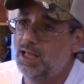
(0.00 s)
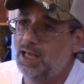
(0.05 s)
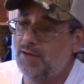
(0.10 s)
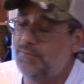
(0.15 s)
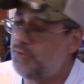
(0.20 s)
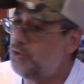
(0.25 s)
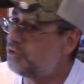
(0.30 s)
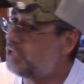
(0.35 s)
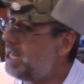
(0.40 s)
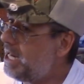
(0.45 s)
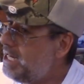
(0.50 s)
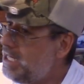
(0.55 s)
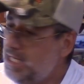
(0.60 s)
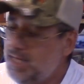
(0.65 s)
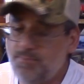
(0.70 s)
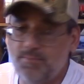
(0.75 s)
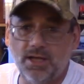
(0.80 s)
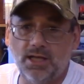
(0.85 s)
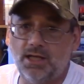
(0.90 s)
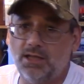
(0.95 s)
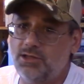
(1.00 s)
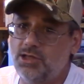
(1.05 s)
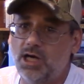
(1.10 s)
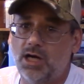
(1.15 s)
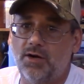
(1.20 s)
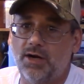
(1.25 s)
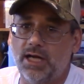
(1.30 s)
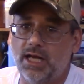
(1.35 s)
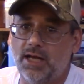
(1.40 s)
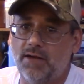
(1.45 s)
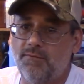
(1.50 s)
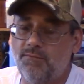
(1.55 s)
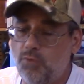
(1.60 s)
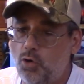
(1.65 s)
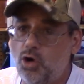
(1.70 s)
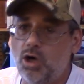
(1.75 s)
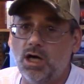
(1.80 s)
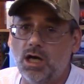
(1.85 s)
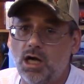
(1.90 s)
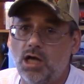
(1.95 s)
if there's any military in
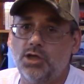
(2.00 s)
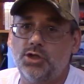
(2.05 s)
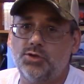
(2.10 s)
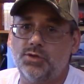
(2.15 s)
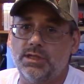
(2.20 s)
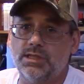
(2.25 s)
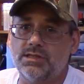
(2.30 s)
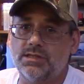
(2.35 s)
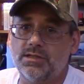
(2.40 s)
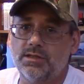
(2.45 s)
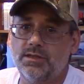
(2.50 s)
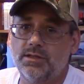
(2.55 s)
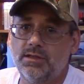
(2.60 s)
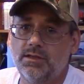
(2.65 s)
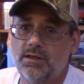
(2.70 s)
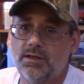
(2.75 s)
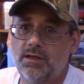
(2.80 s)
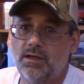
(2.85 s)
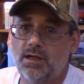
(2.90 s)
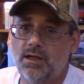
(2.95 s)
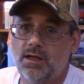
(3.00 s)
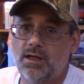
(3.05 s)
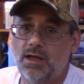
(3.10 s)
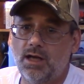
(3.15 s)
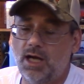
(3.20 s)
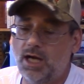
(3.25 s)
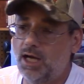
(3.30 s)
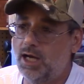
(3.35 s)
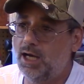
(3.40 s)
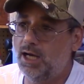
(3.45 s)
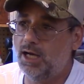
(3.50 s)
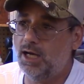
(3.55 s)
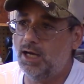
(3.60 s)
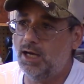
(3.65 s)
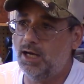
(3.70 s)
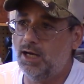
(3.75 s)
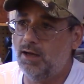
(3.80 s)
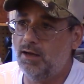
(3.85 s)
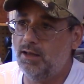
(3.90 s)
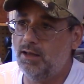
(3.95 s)
foreign countries,
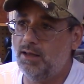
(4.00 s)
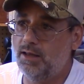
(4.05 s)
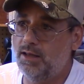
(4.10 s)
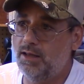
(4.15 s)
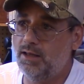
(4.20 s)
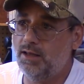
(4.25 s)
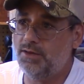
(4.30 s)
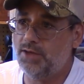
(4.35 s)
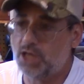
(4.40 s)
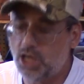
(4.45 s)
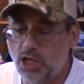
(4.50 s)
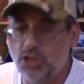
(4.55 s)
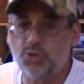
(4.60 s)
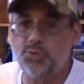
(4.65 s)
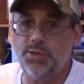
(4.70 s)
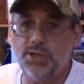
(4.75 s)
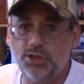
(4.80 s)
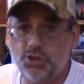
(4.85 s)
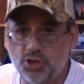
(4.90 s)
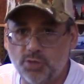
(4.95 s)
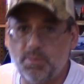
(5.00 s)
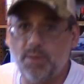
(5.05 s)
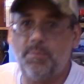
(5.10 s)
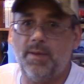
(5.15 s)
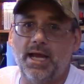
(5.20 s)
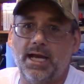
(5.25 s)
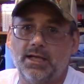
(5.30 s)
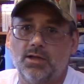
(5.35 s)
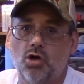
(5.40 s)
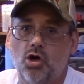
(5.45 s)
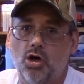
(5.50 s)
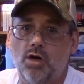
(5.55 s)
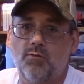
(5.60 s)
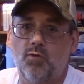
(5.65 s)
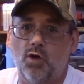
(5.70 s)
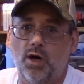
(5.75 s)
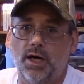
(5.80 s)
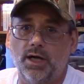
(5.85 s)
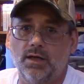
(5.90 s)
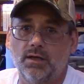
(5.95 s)
uh, the countries should be paying the hook
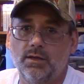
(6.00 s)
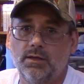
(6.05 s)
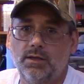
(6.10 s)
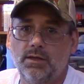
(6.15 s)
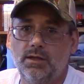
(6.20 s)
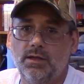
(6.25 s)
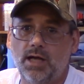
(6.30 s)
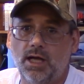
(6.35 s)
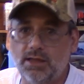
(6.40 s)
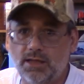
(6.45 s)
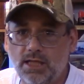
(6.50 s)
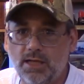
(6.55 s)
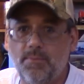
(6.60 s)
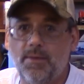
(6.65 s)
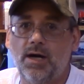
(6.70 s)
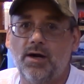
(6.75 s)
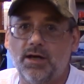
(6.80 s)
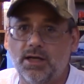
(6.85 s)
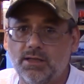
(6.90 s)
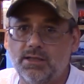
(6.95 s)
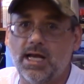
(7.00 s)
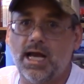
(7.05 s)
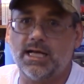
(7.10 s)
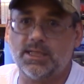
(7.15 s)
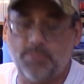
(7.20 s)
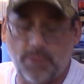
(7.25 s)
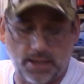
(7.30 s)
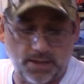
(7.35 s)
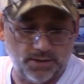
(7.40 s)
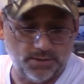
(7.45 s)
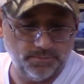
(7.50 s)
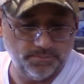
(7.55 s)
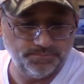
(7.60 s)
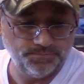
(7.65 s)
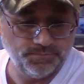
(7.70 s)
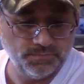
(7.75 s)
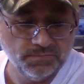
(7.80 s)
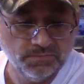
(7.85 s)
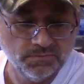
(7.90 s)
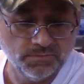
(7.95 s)
for it, not the American taxpayer.
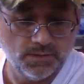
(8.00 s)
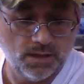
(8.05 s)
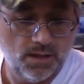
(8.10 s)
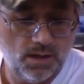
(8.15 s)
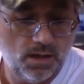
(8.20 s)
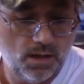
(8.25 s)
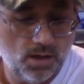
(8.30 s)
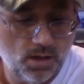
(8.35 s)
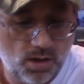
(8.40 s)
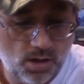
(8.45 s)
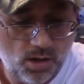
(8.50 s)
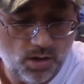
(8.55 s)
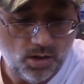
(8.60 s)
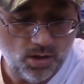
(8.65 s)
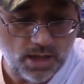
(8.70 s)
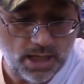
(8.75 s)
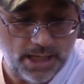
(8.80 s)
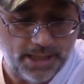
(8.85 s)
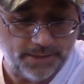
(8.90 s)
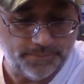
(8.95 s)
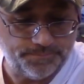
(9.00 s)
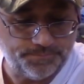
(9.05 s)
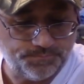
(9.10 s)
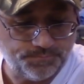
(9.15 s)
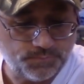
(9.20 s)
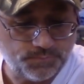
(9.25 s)
Okay.